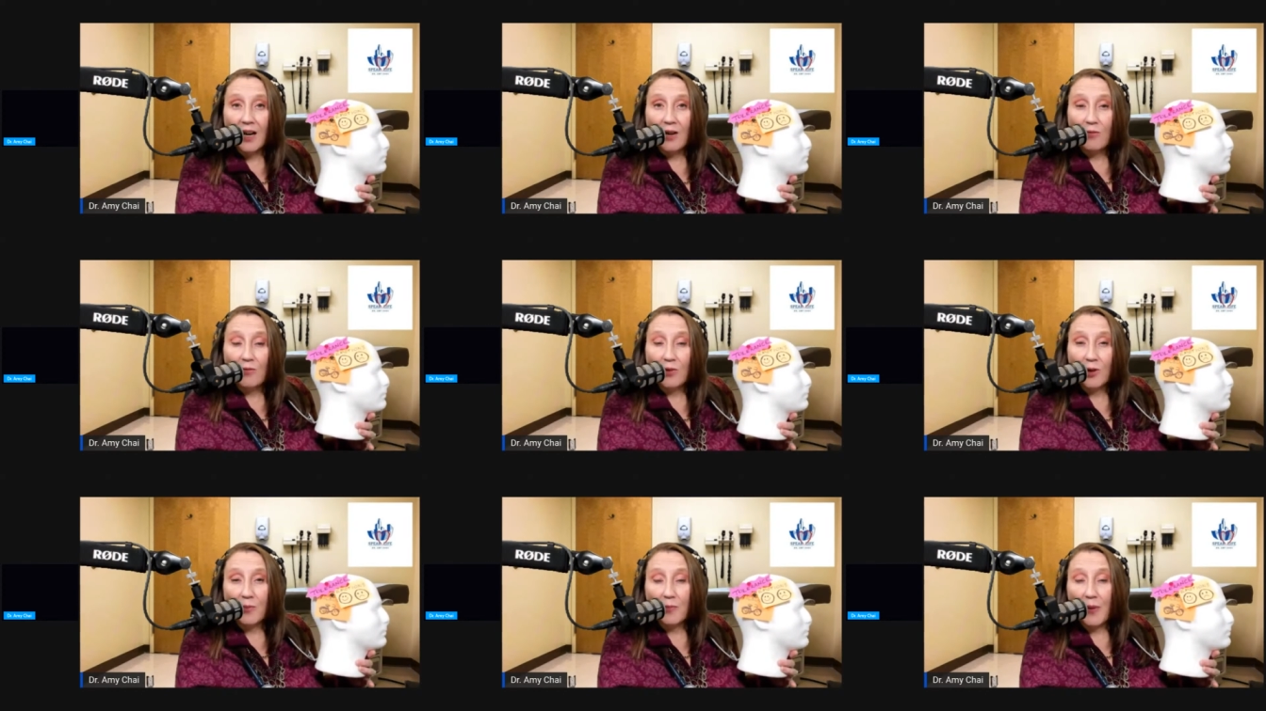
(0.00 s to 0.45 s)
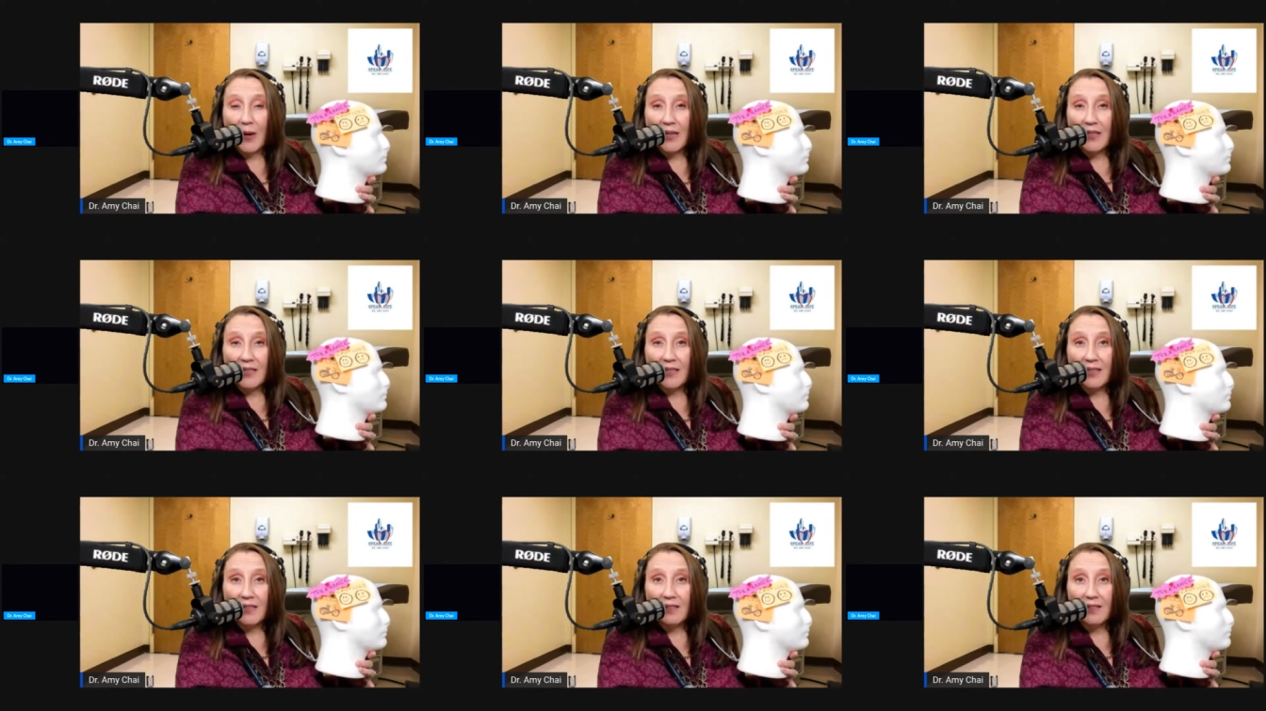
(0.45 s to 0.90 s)
we're
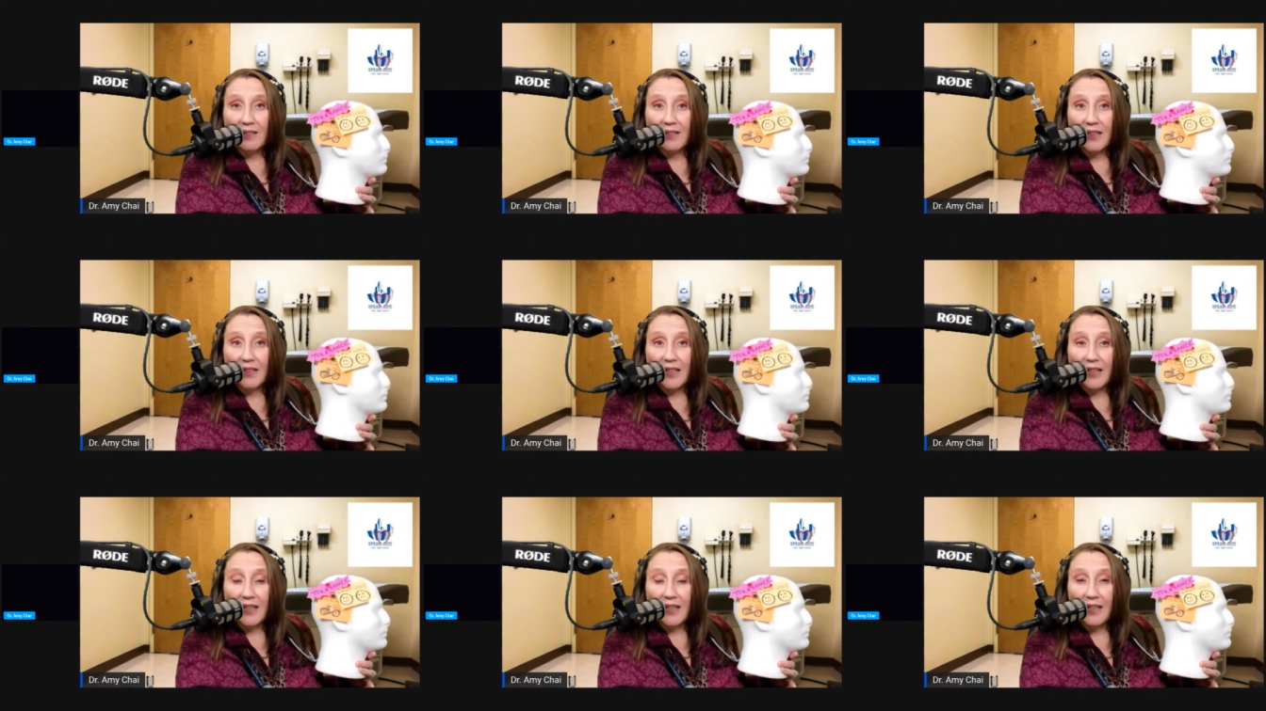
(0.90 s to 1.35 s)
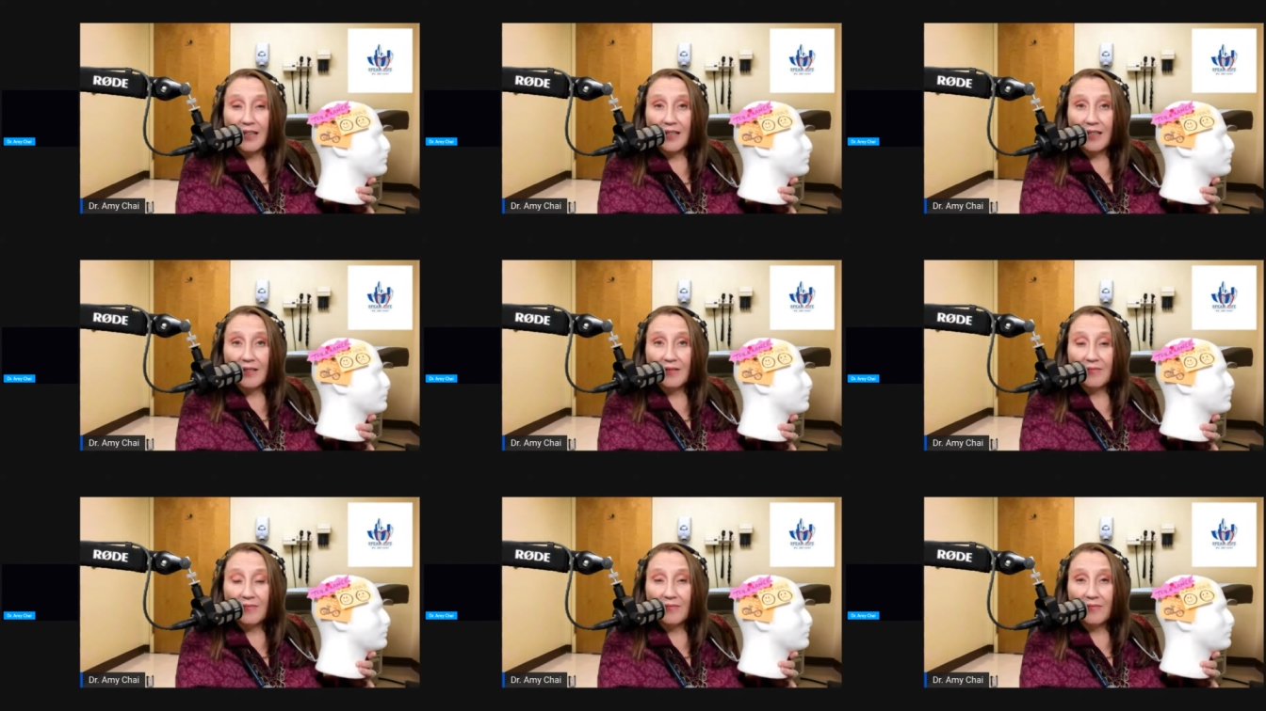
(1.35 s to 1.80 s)

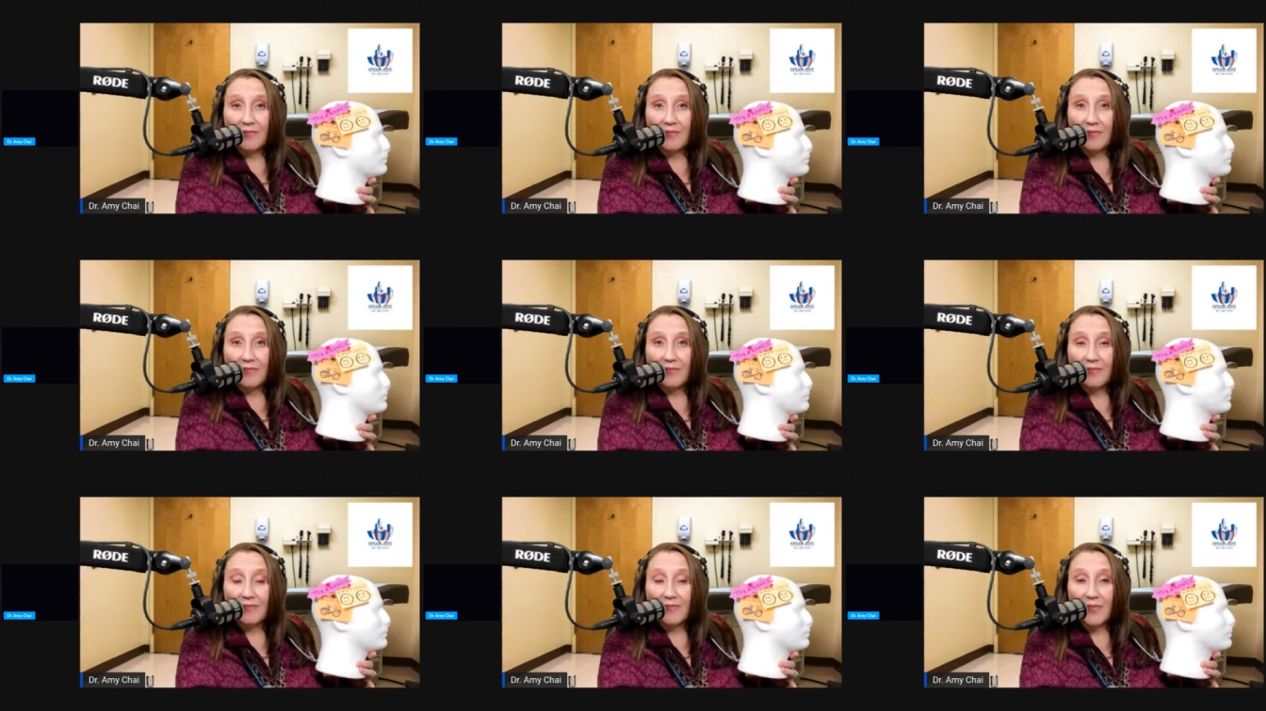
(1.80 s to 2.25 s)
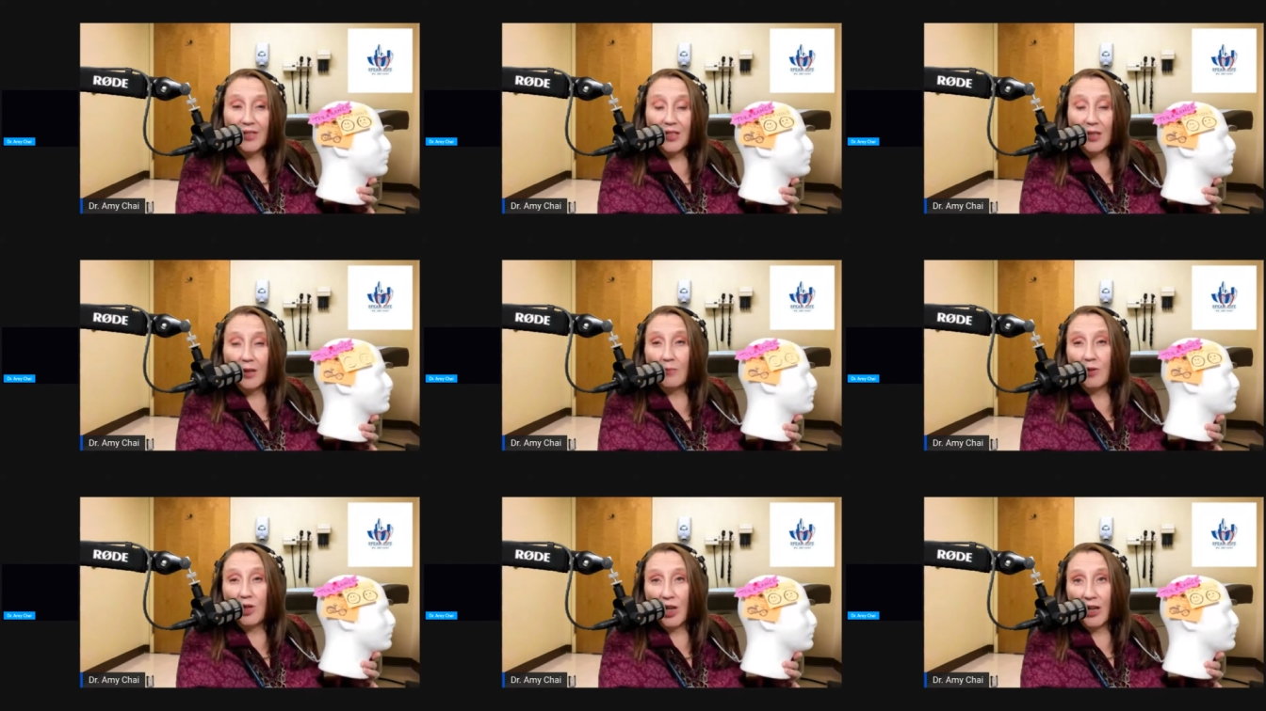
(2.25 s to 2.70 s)
basically
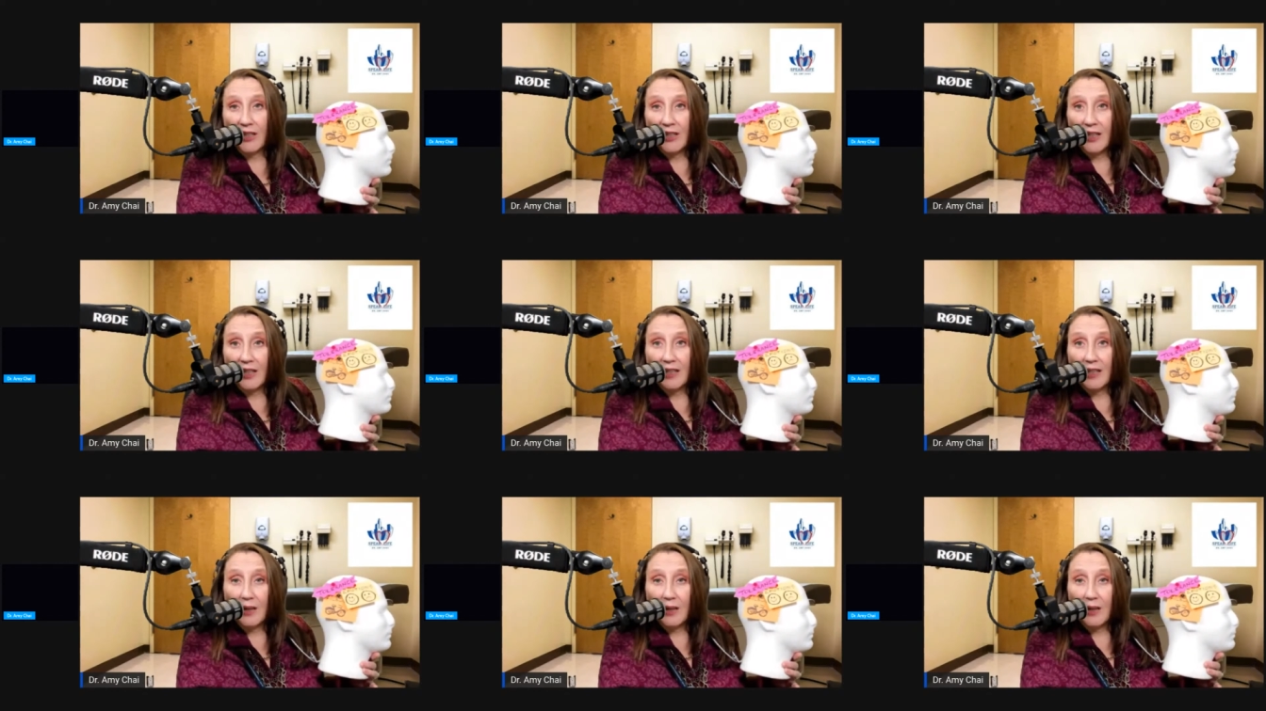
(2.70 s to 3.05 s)
subjecting